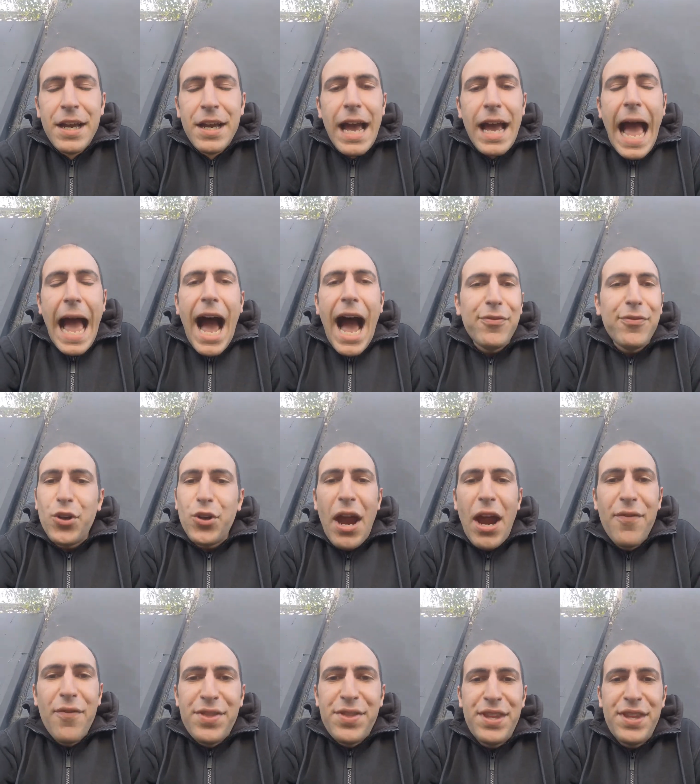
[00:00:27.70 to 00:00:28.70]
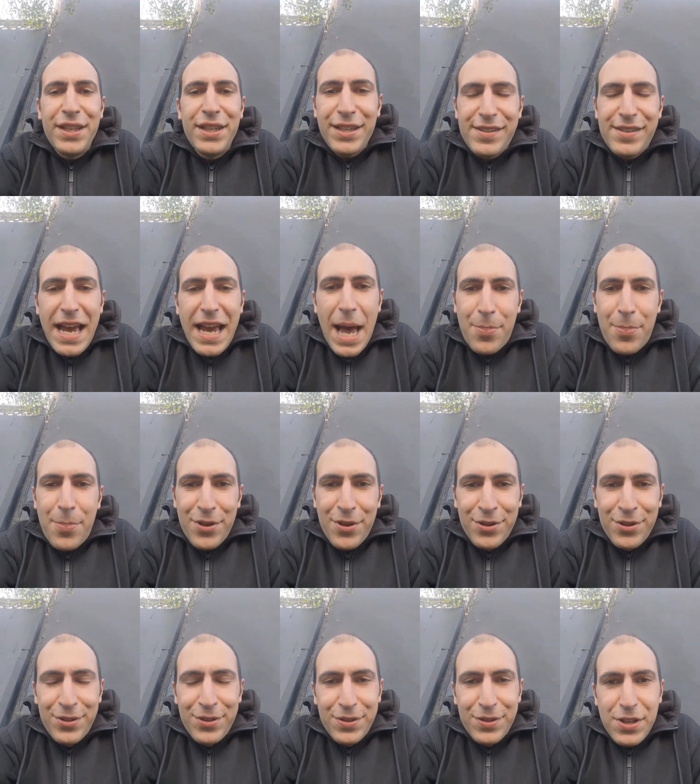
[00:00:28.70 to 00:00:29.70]
after everything that's happened,
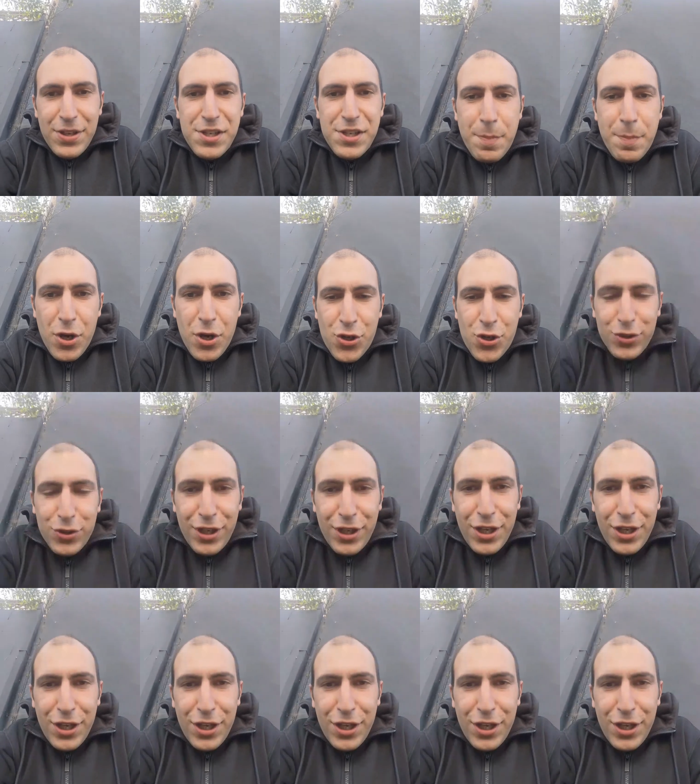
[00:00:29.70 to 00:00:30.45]
especially